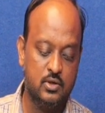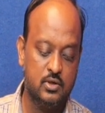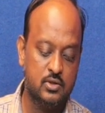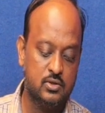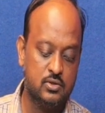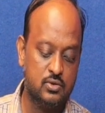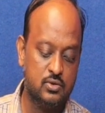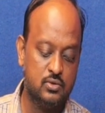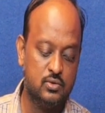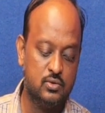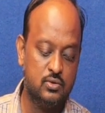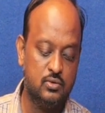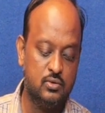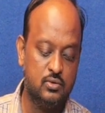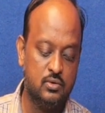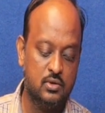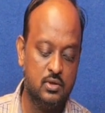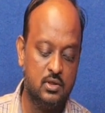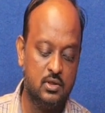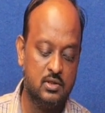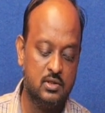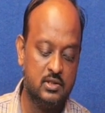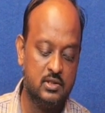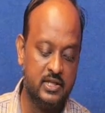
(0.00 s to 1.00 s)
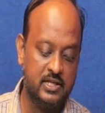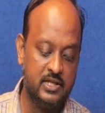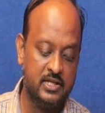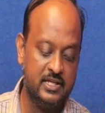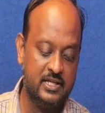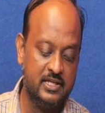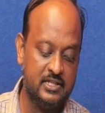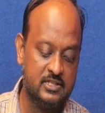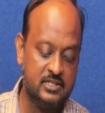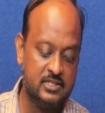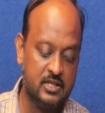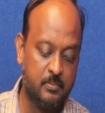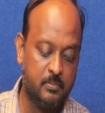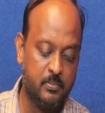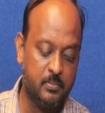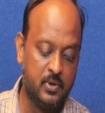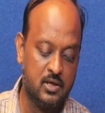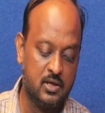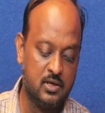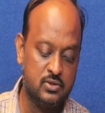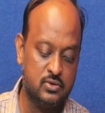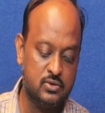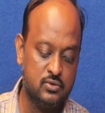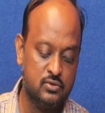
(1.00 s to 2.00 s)
So there is a
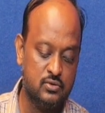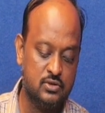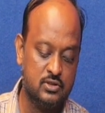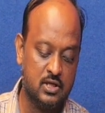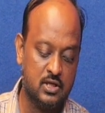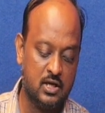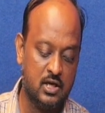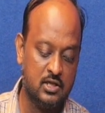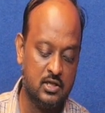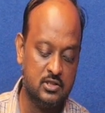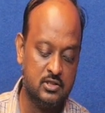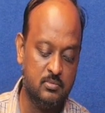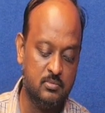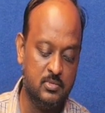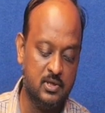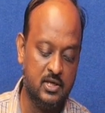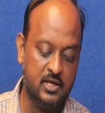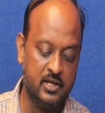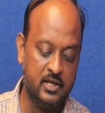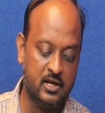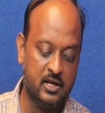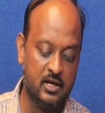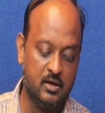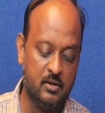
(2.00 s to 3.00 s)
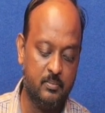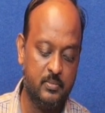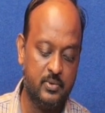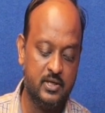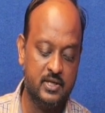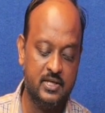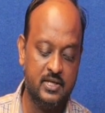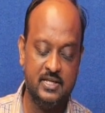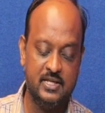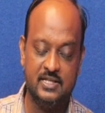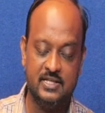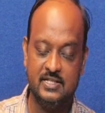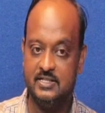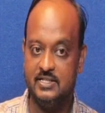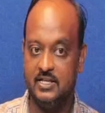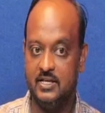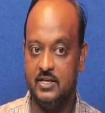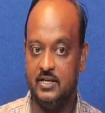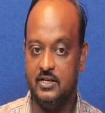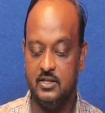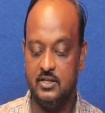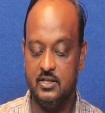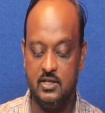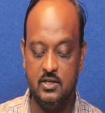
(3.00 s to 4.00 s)
positive charge building up
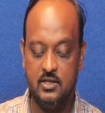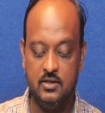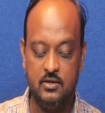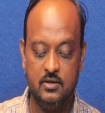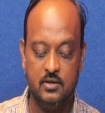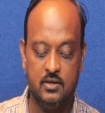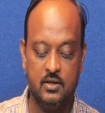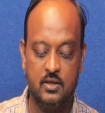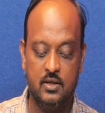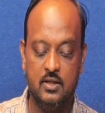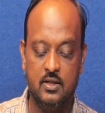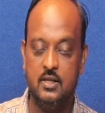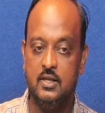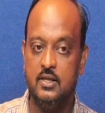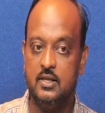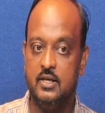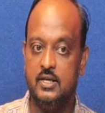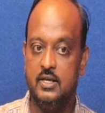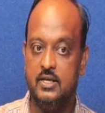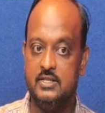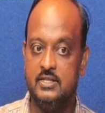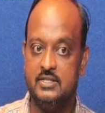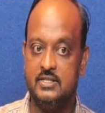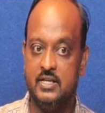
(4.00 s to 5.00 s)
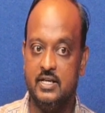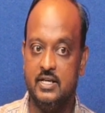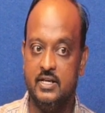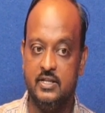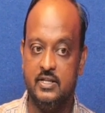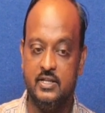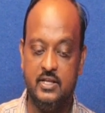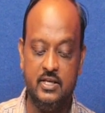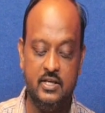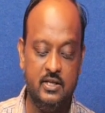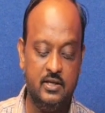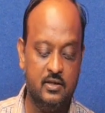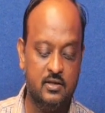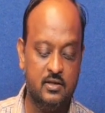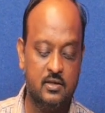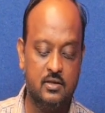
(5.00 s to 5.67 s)
inside the inside the